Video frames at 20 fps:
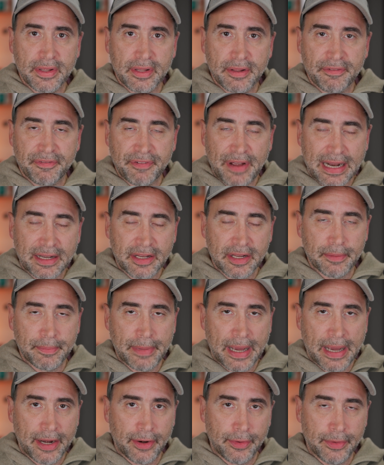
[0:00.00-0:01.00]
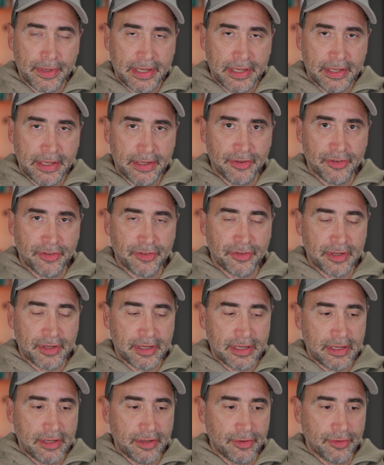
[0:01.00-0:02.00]
the fact of the matter is,
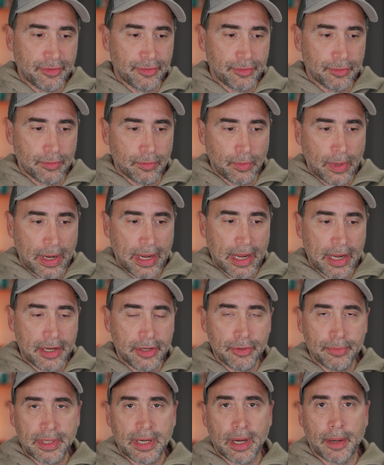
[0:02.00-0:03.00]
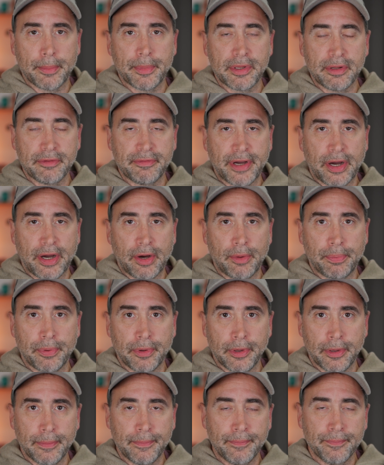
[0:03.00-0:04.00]
is when you become a
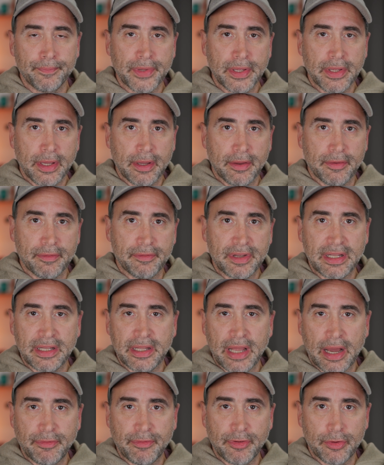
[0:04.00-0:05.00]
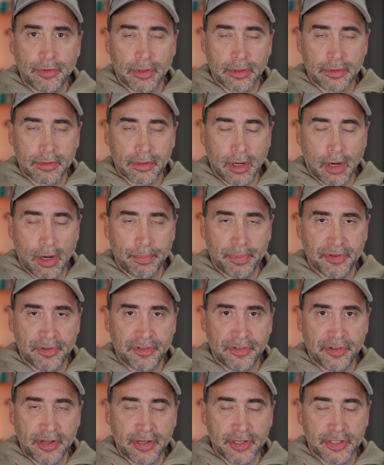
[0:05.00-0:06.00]
developer, the level of
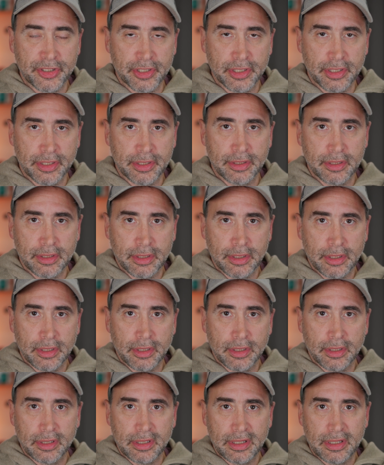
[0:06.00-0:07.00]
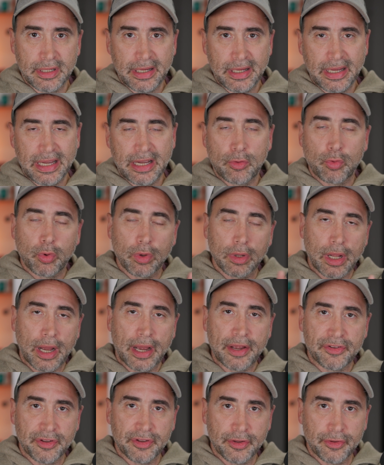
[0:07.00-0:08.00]
compensation
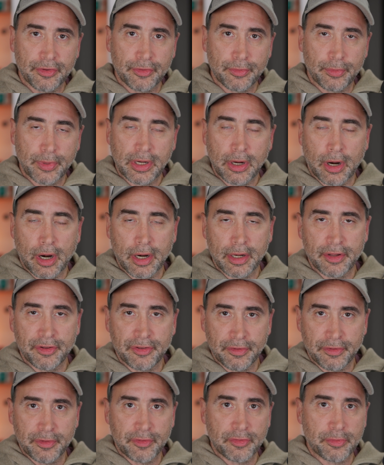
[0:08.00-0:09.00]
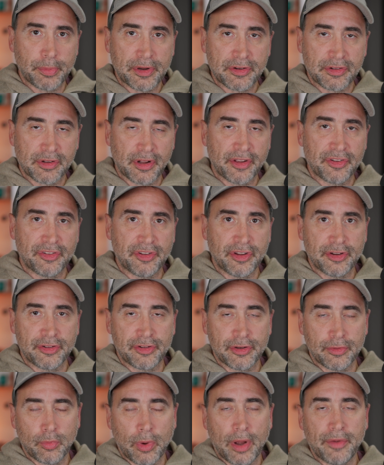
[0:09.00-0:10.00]
equalizes regardless of your
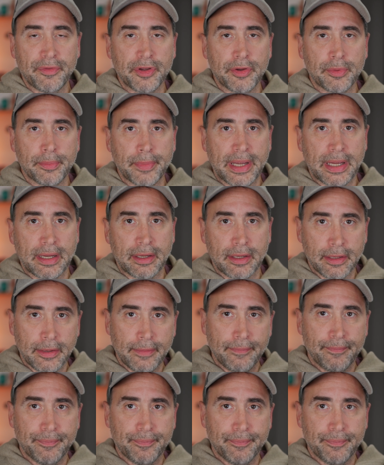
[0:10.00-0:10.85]
specialization. Whether you make